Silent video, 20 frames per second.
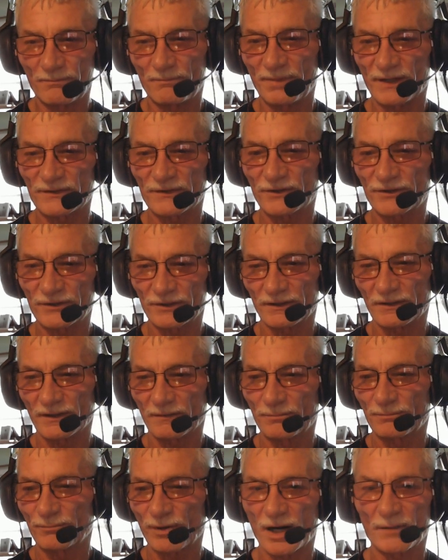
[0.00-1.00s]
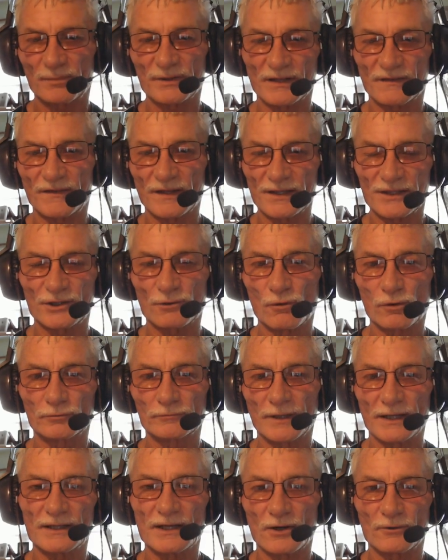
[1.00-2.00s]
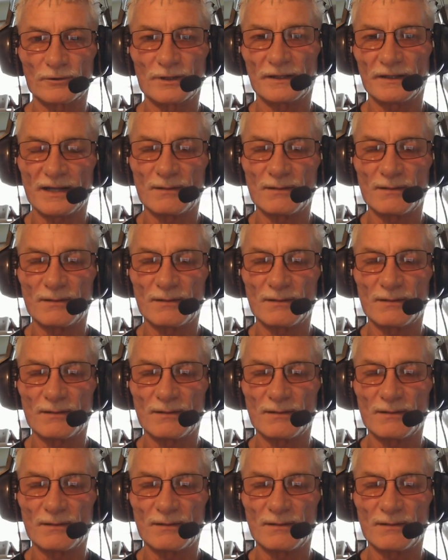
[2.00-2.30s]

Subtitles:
business and the property you think you own right now in the